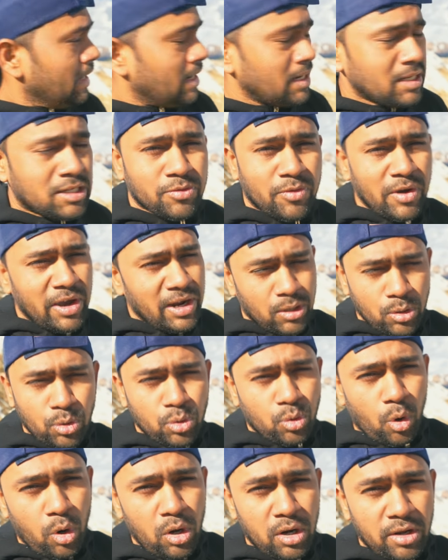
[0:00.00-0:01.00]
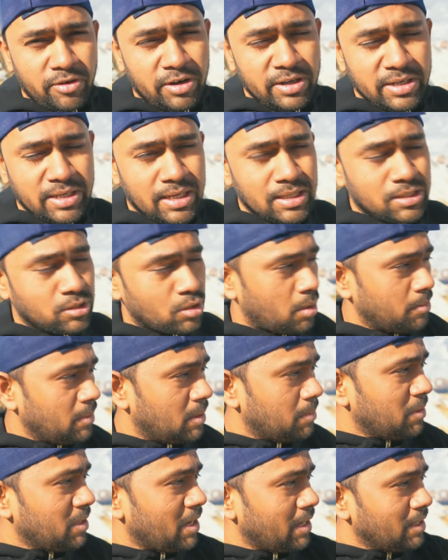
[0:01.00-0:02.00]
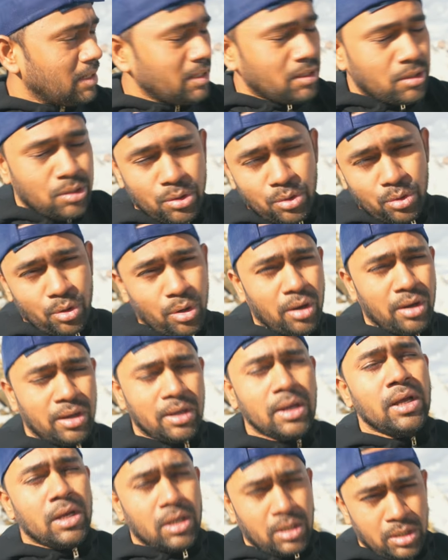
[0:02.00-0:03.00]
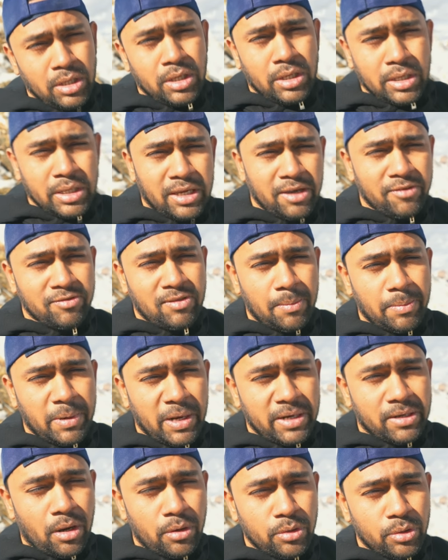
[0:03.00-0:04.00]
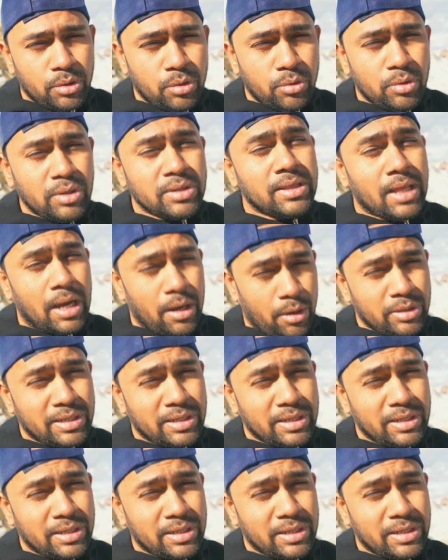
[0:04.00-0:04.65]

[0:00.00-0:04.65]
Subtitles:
It's way too cold over here, so maybe I need to give the breakdown to you in the